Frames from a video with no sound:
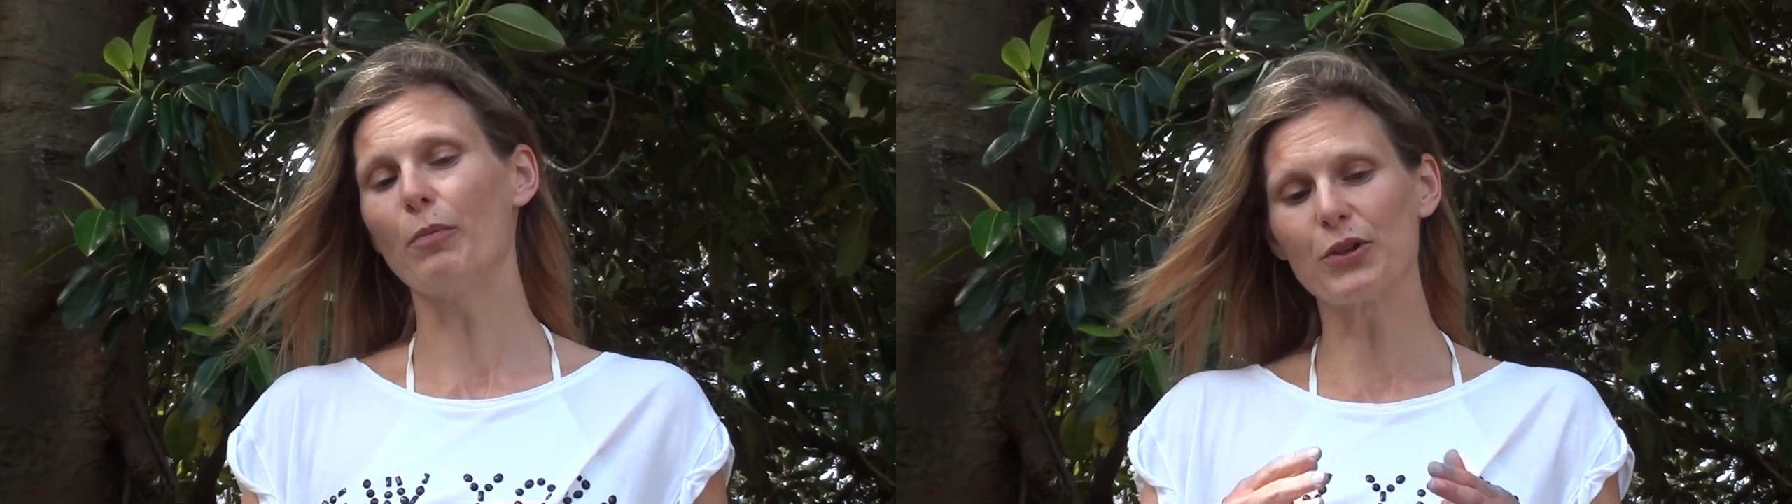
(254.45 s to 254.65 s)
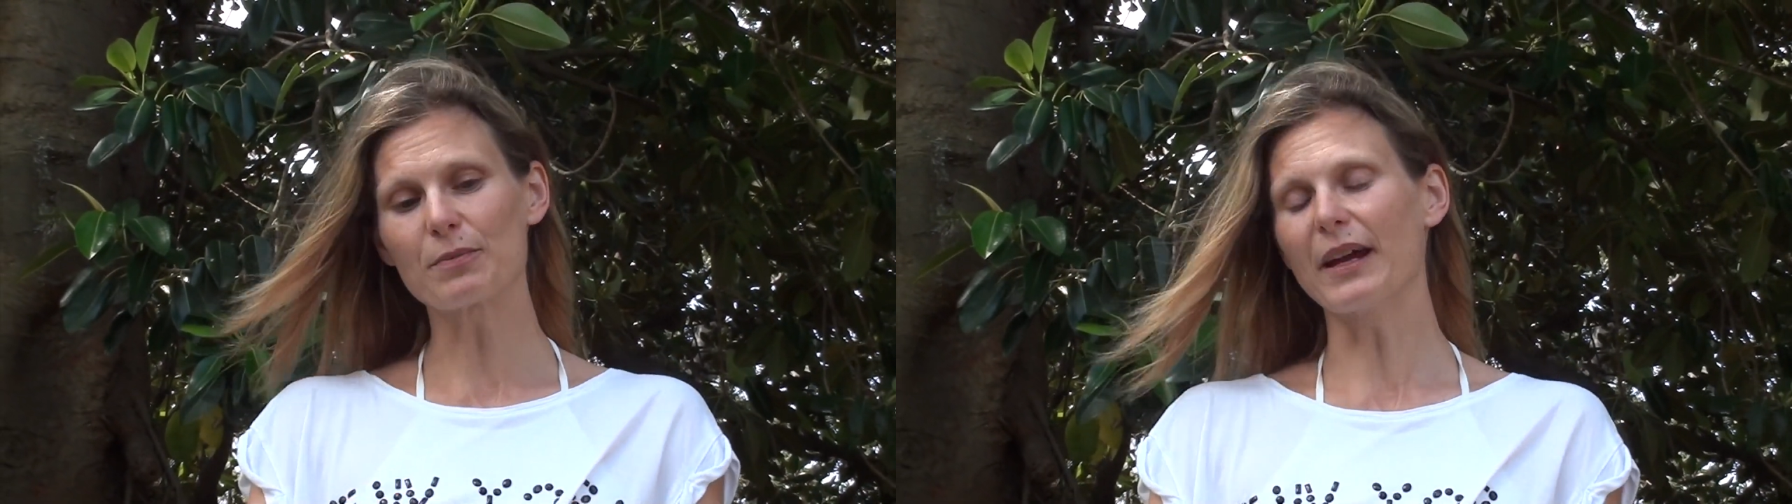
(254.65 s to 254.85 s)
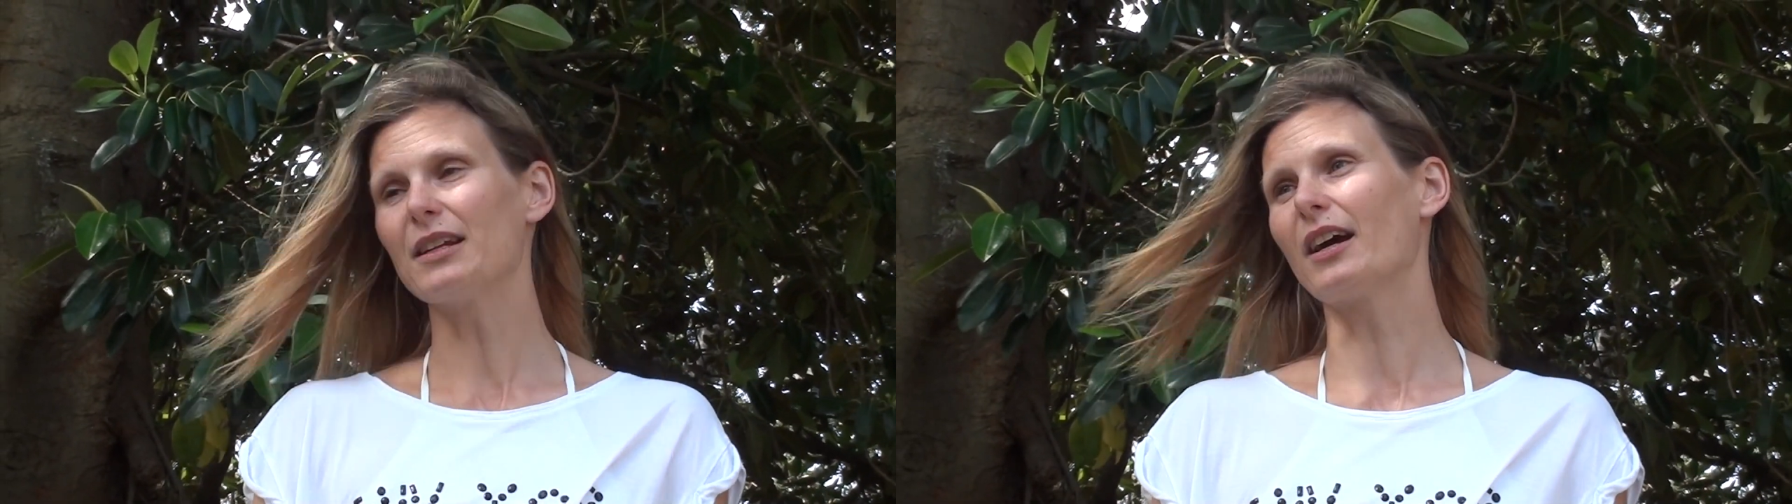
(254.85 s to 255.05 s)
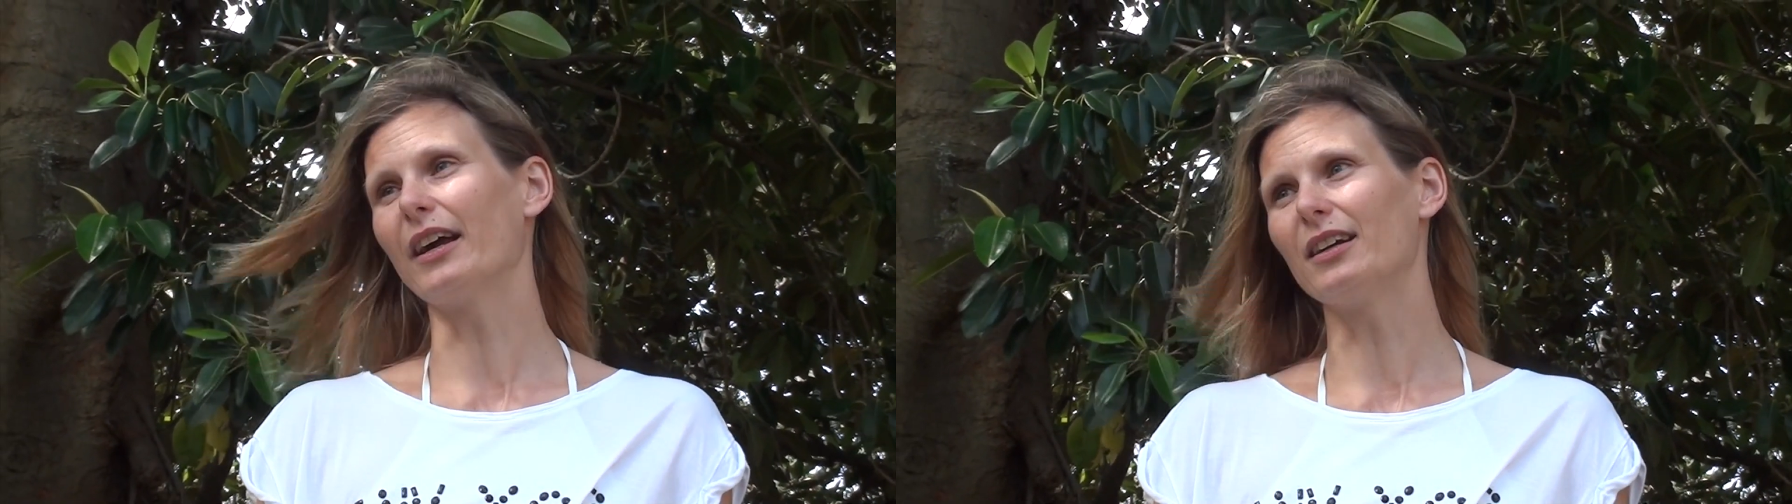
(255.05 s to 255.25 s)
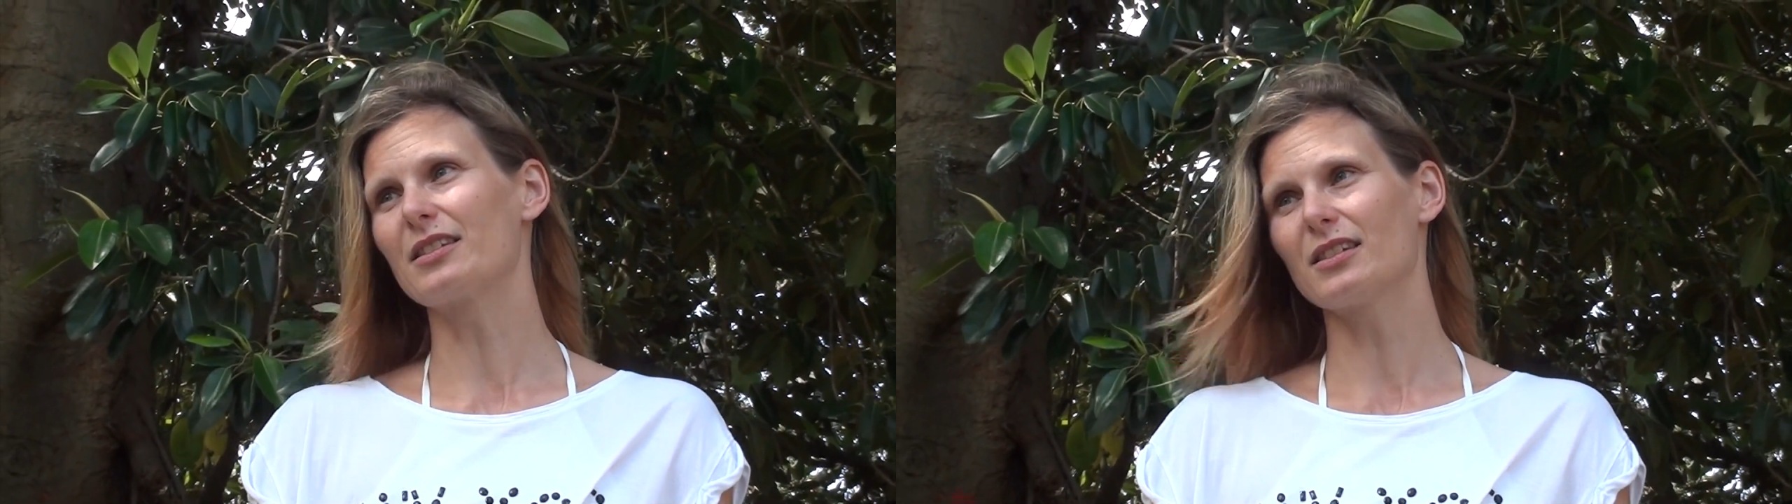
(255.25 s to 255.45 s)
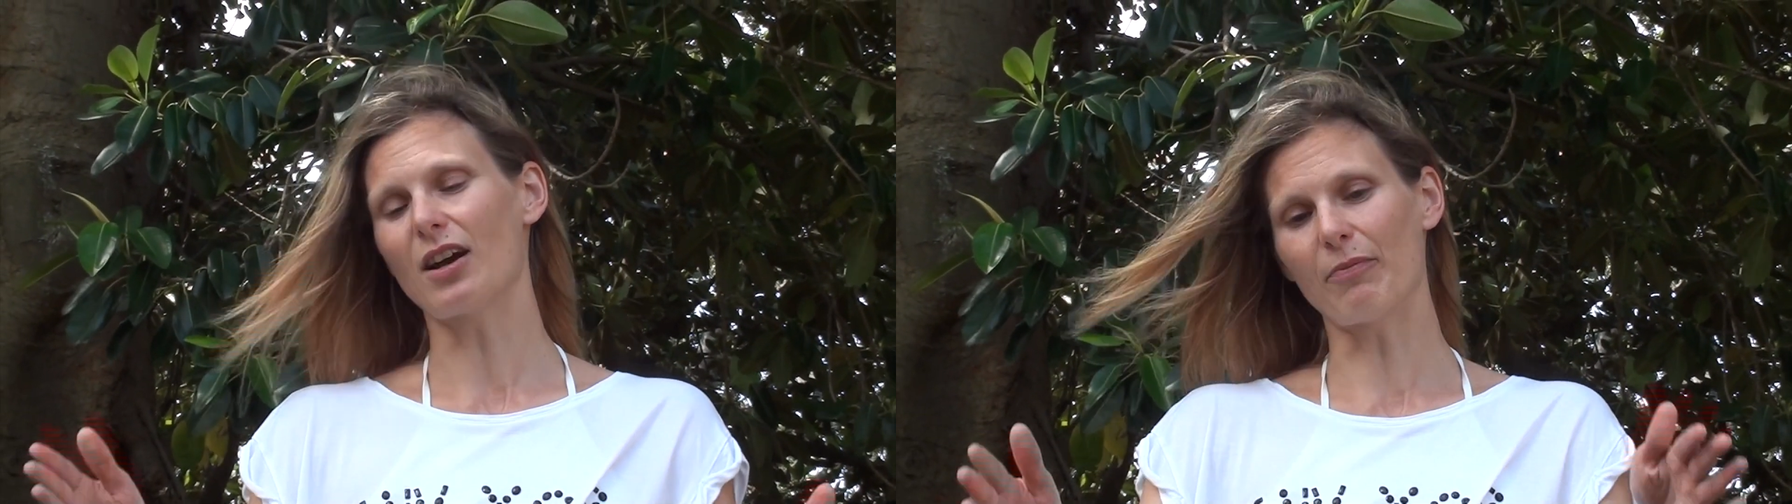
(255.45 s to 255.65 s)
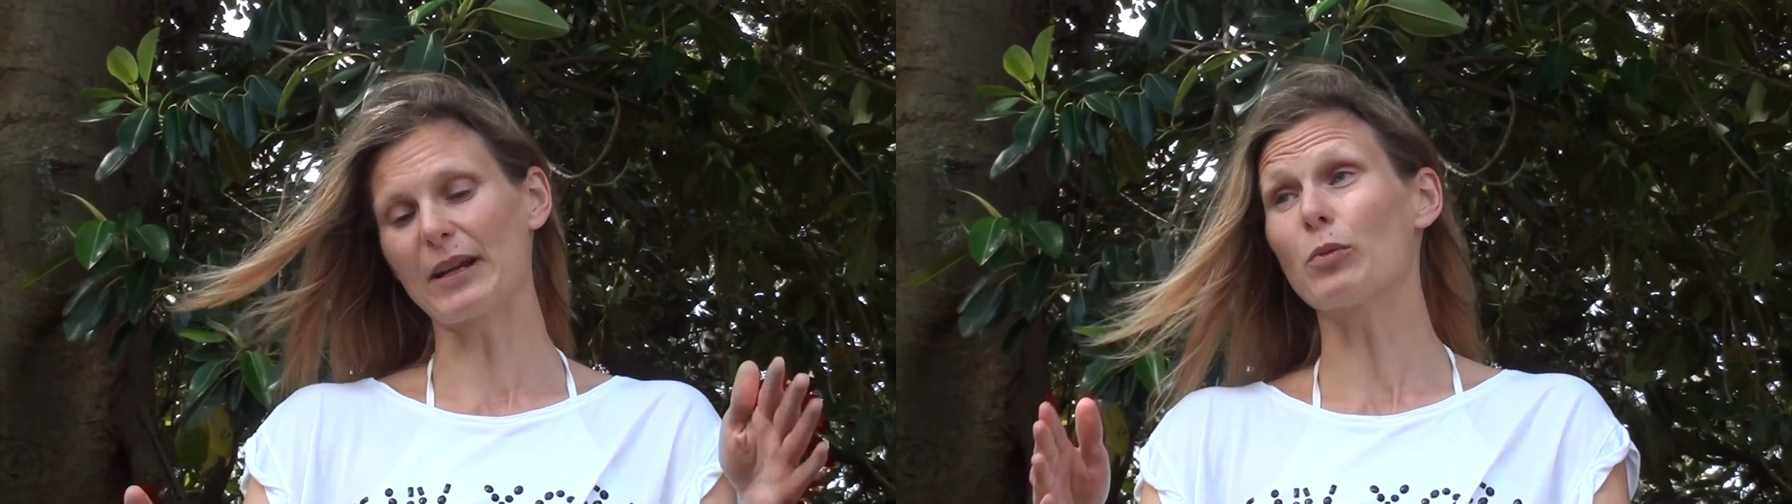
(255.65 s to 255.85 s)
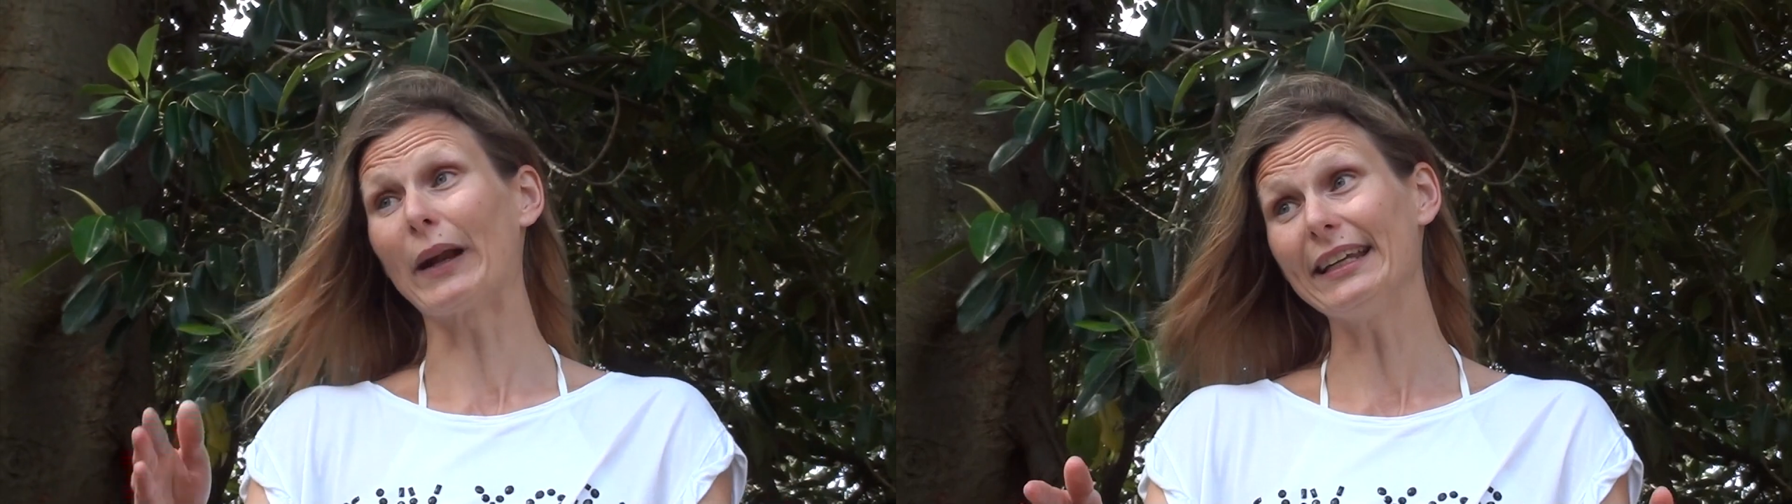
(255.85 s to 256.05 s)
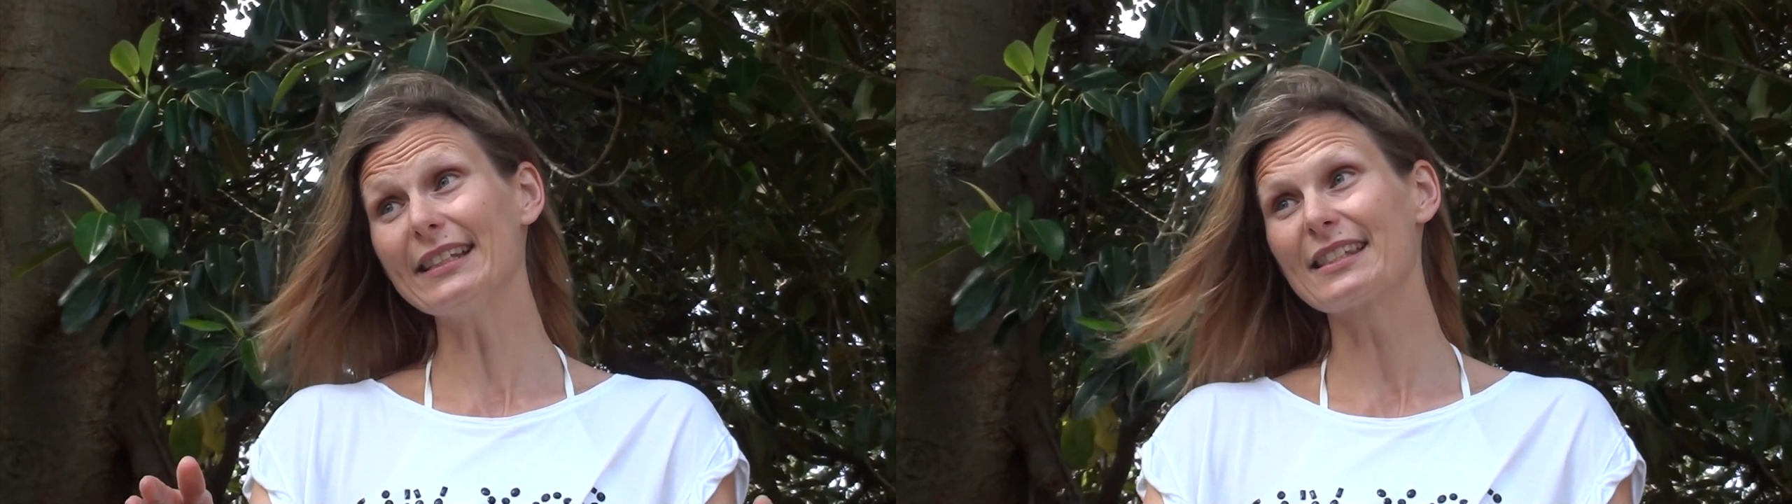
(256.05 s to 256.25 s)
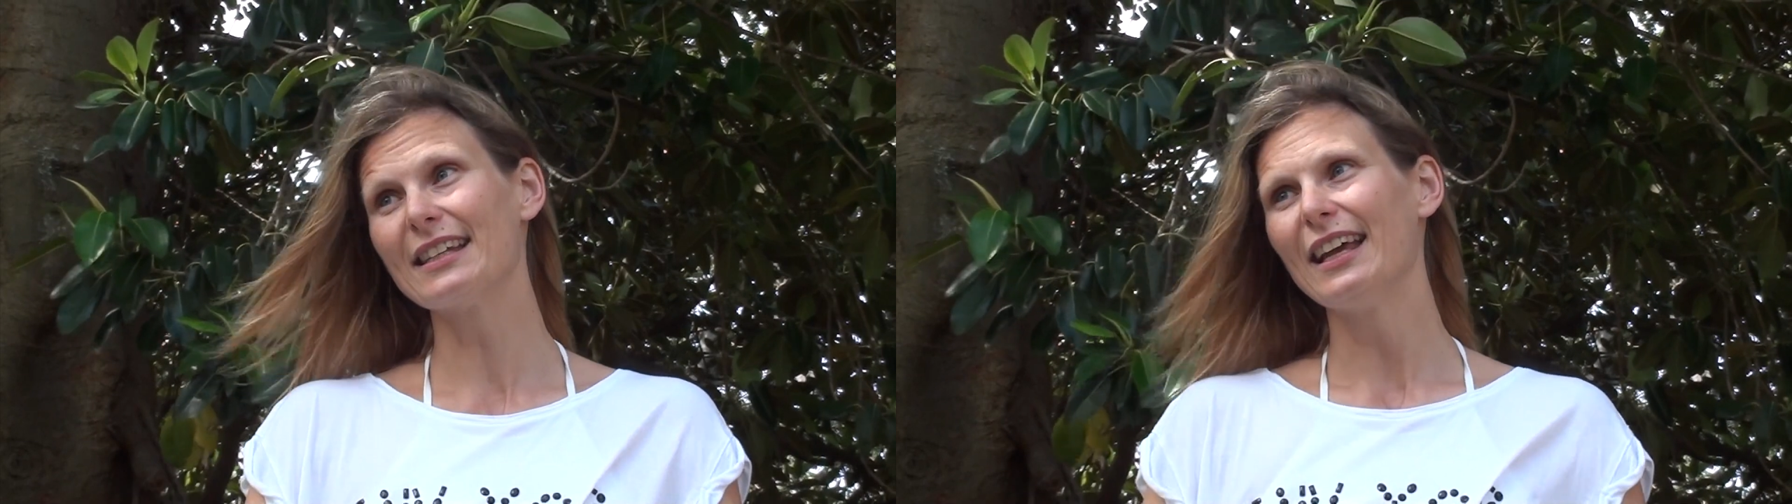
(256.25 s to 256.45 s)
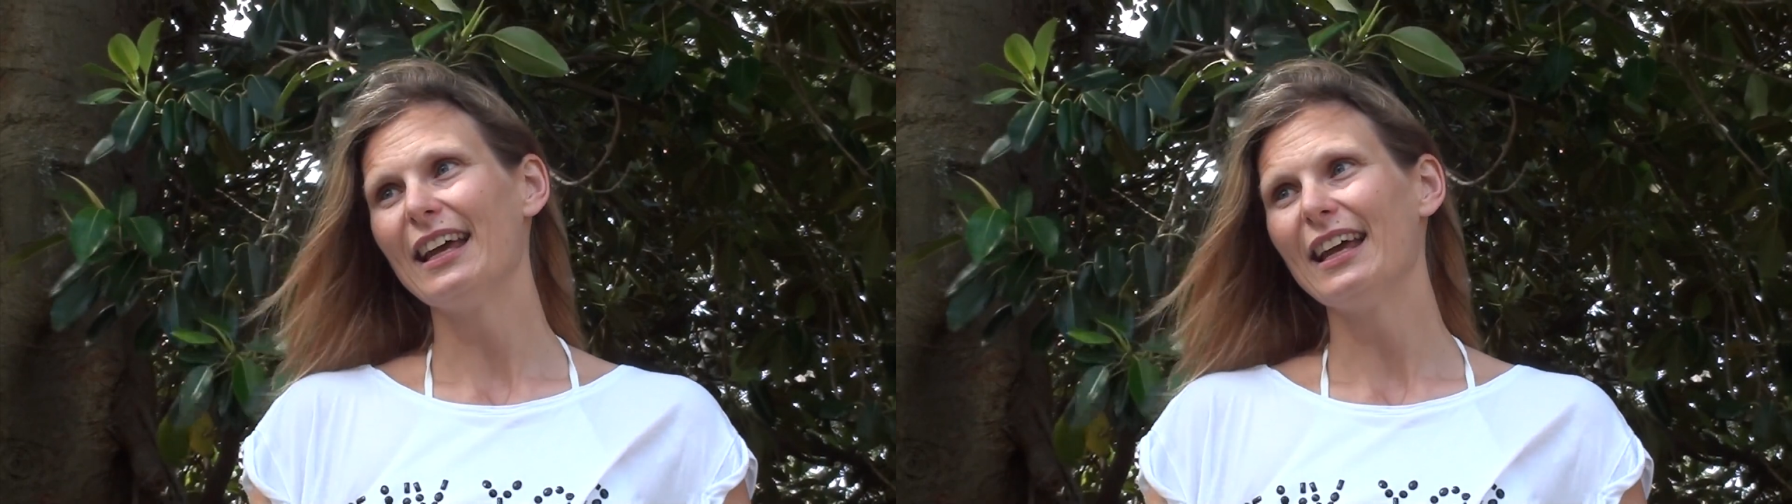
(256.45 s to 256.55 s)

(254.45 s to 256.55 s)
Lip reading: most of my 20s,